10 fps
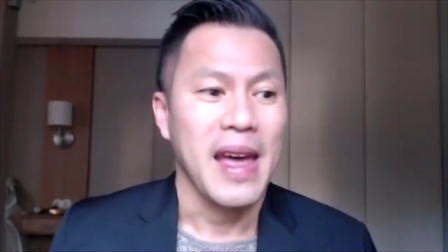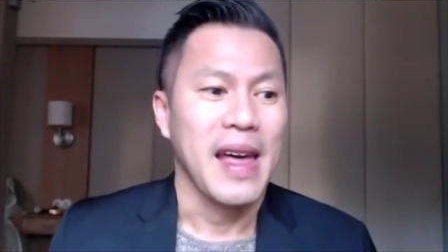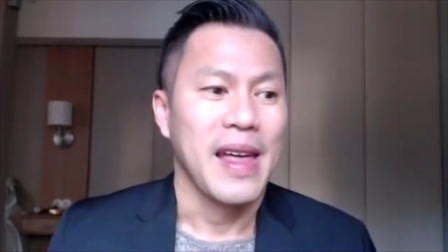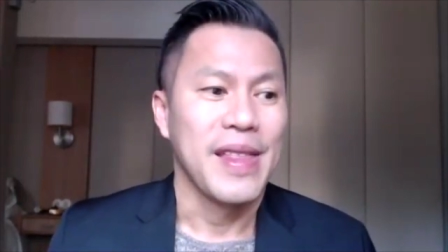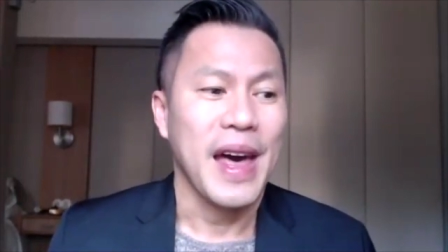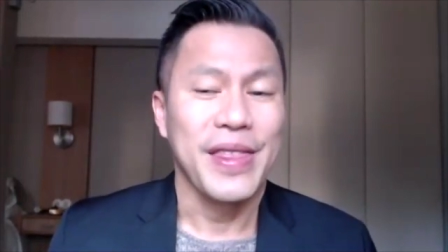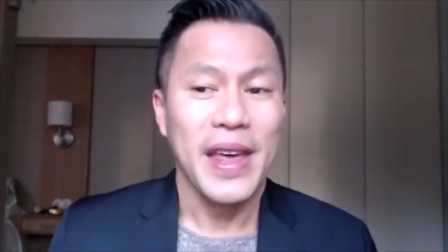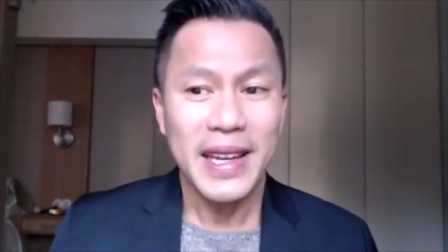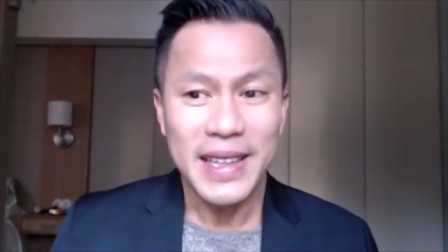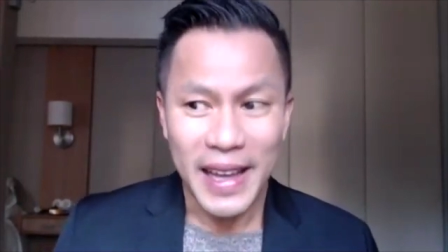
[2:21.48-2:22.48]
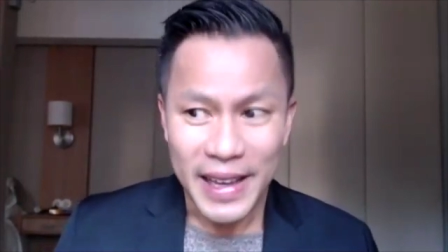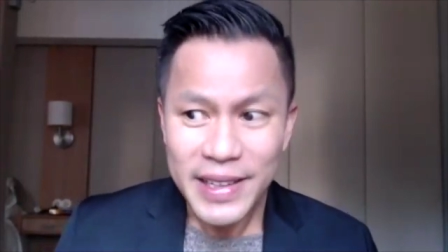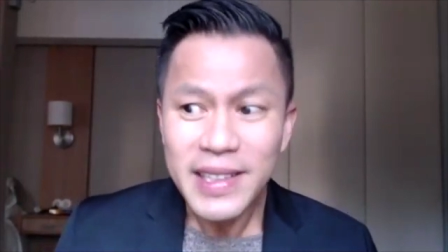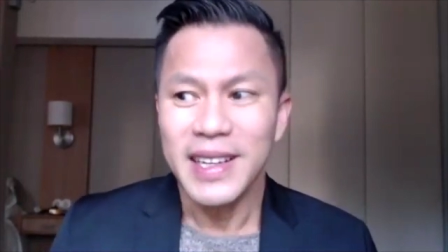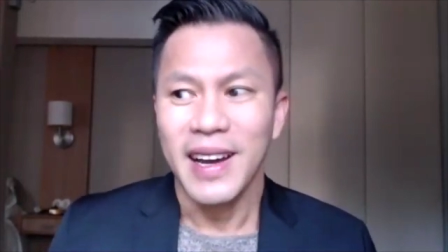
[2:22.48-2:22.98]
That then
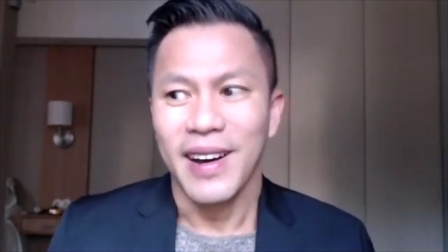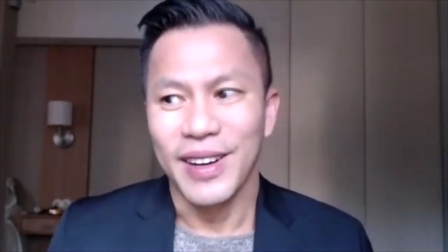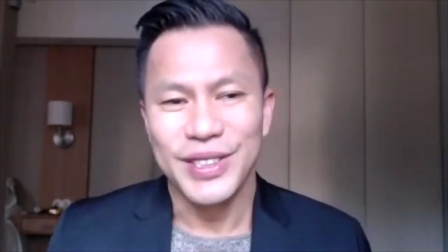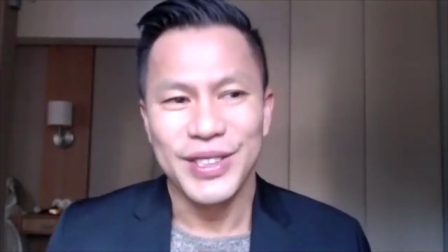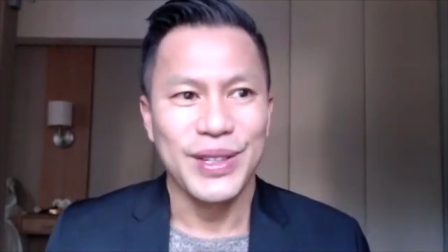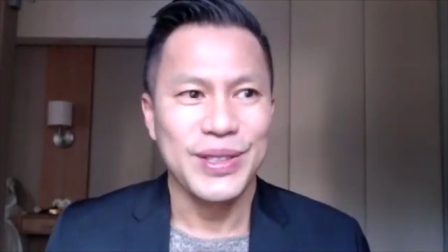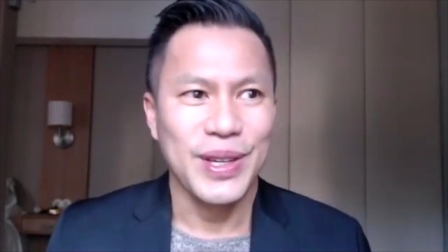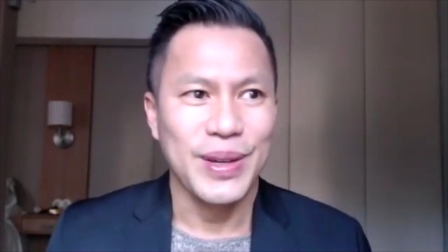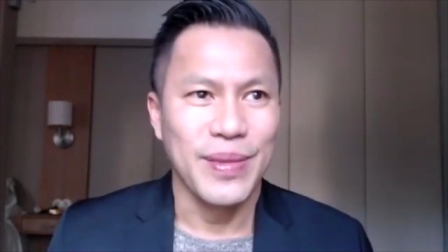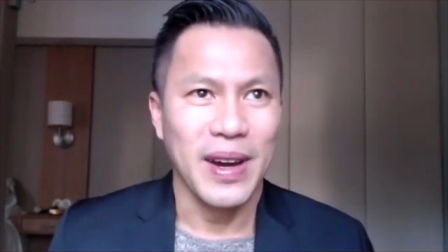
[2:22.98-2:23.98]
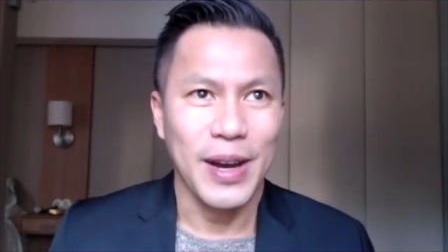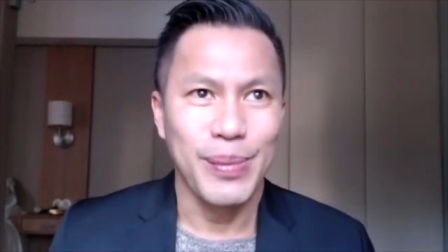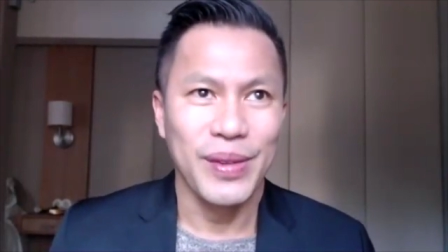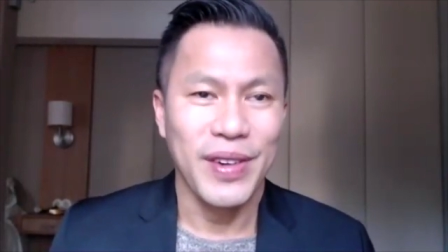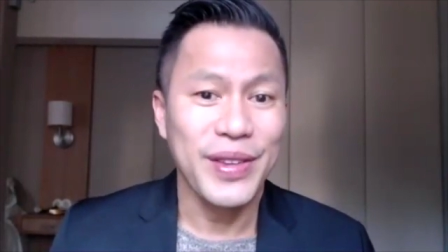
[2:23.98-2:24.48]
led also a
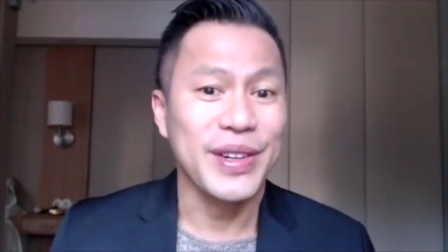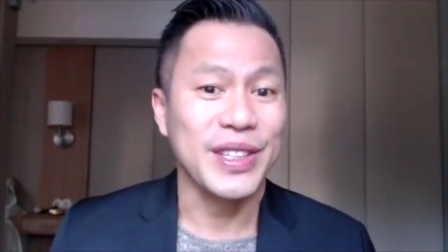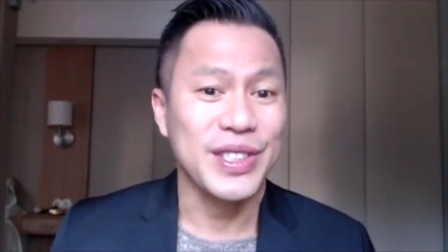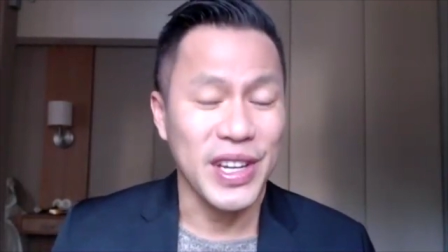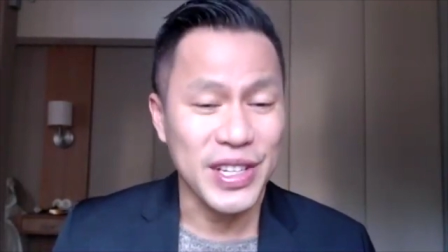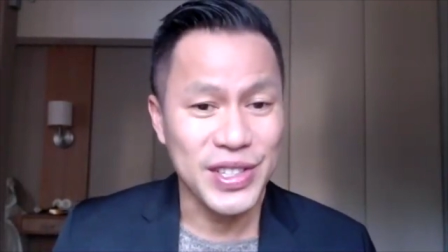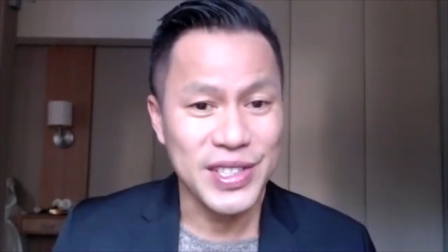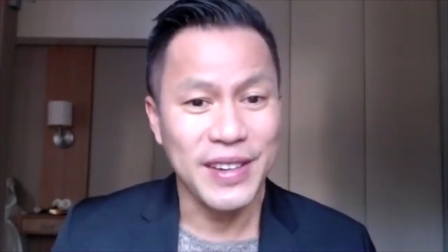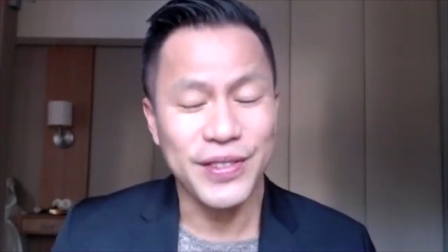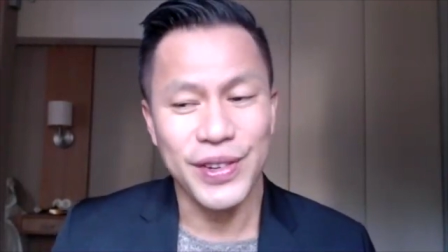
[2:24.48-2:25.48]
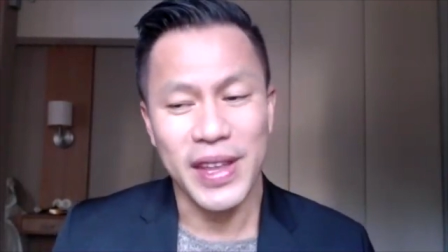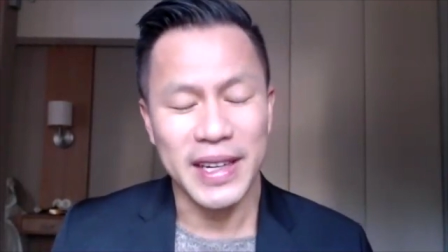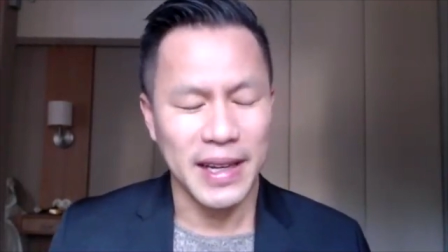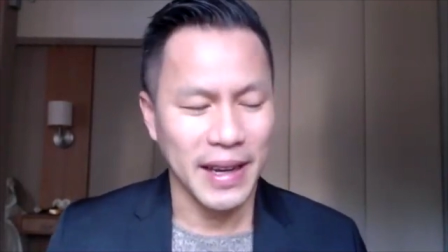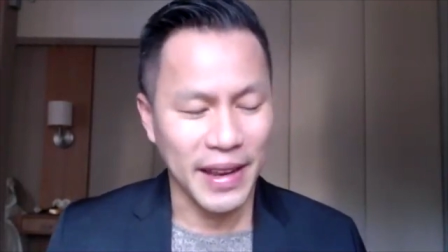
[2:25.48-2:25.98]
couple of other exchanges after
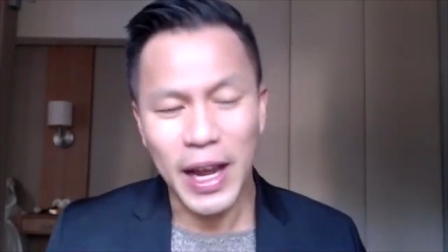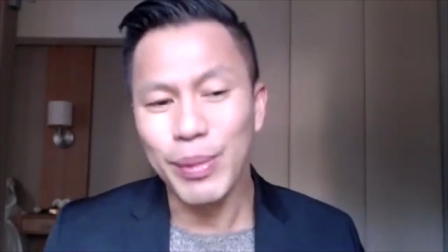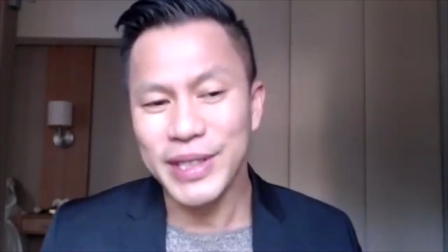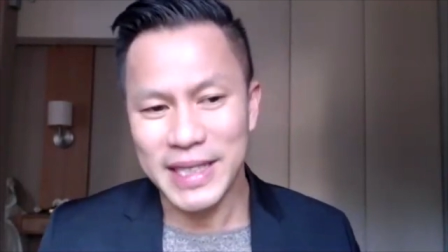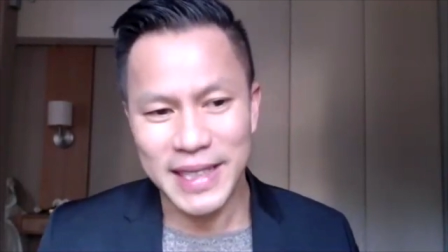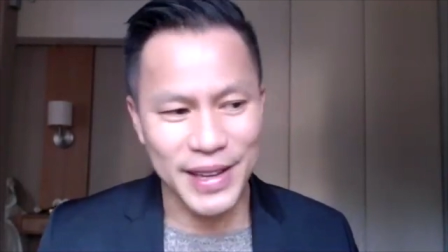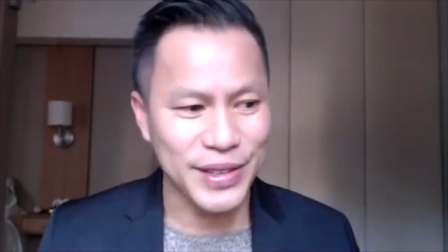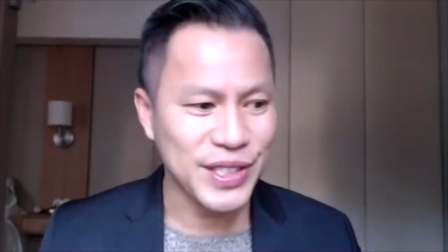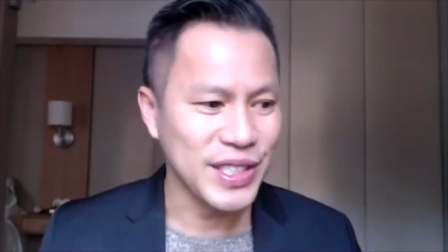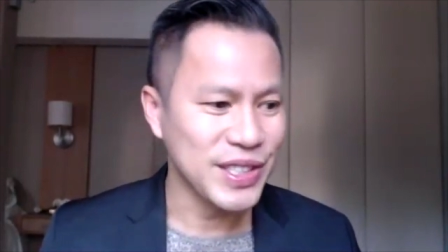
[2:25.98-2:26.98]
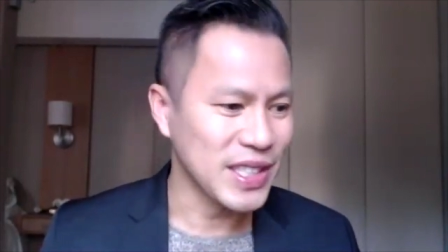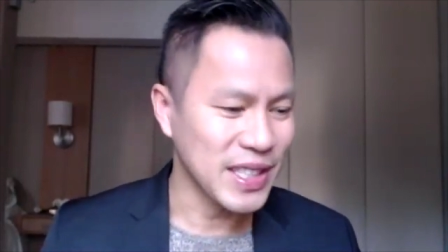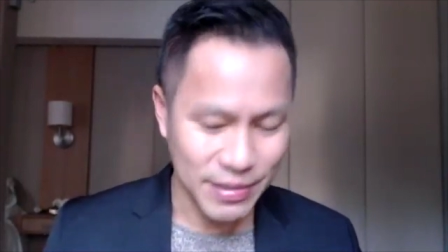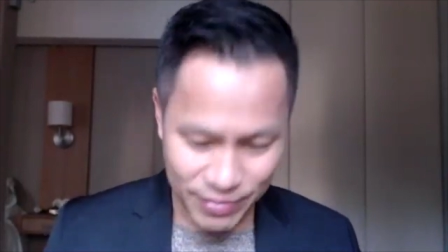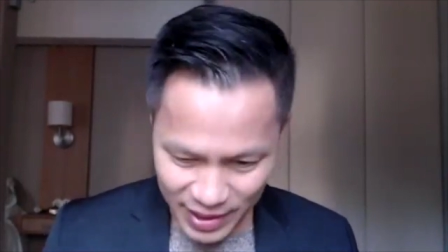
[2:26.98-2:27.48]
then, and a couple of days later,
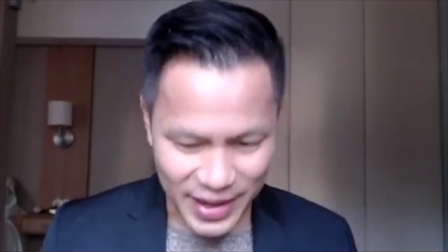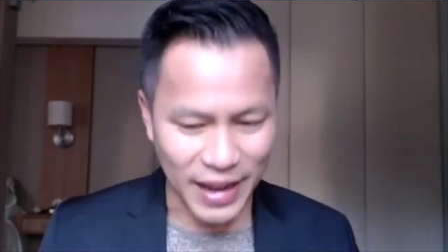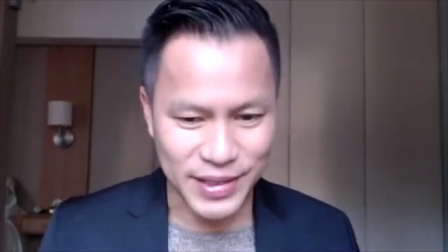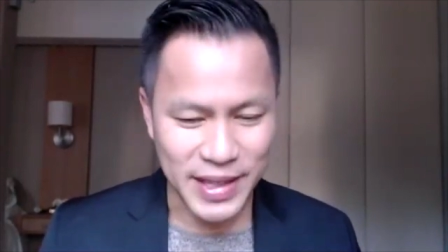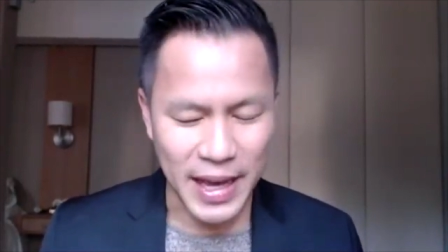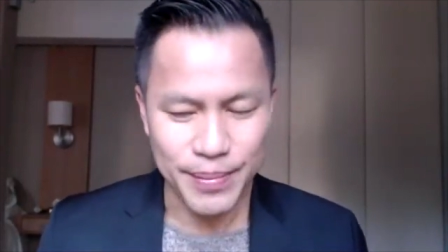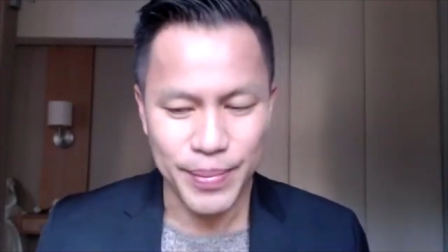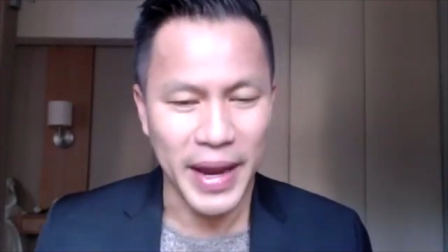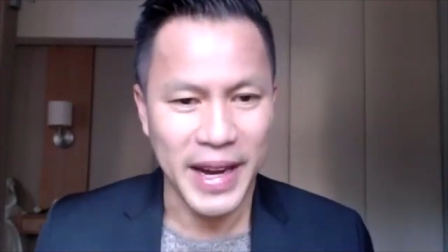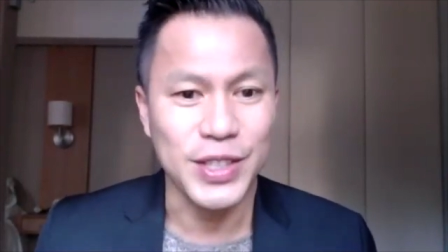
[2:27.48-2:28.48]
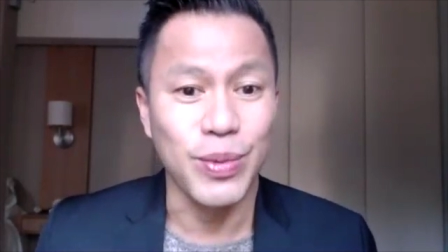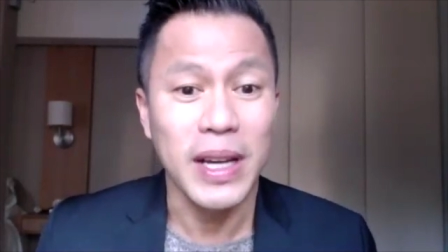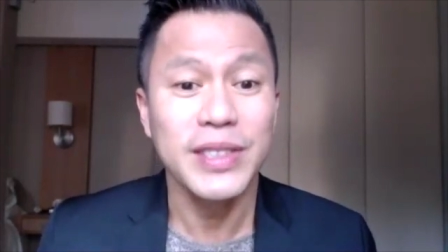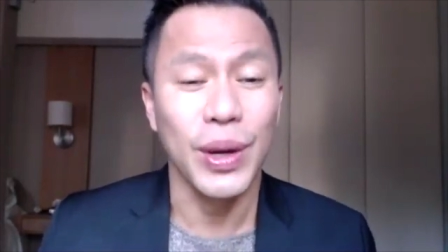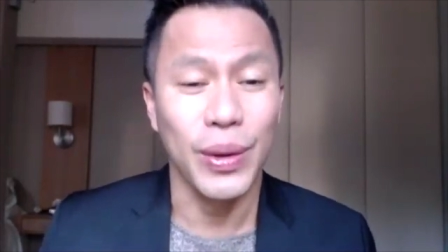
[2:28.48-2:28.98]
CZ announced that Binance
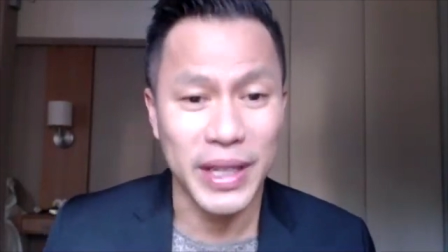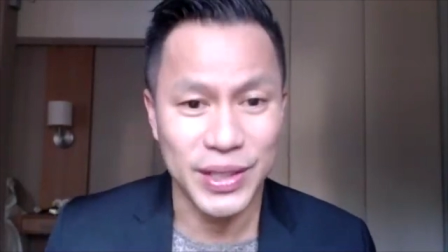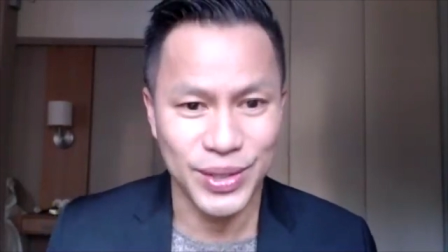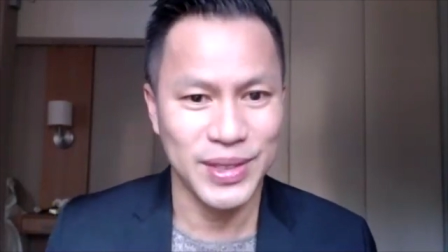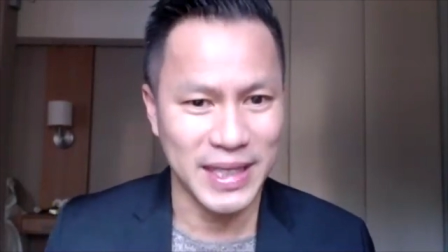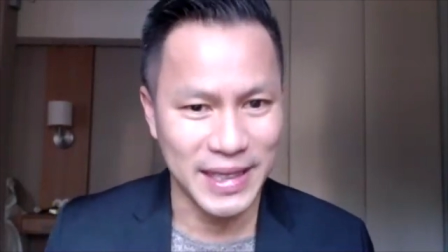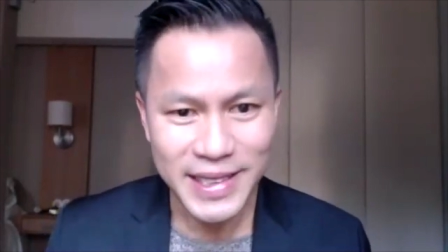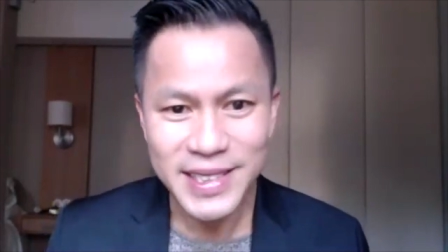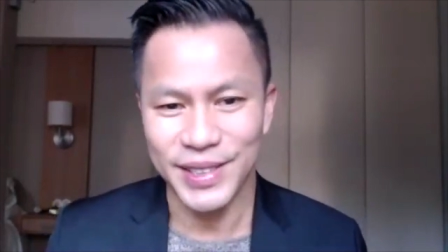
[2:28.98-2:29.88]
was going to delist.